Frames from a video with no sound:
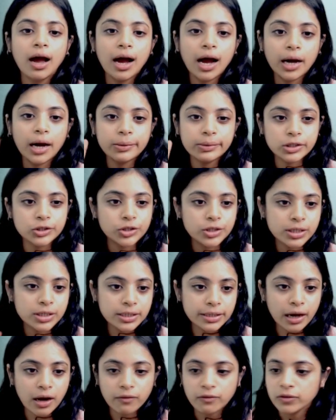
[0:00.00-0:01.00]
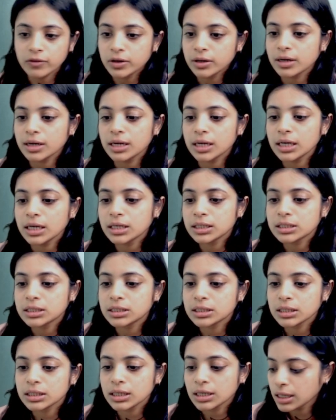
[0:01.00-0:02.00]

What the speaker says: I will just cover it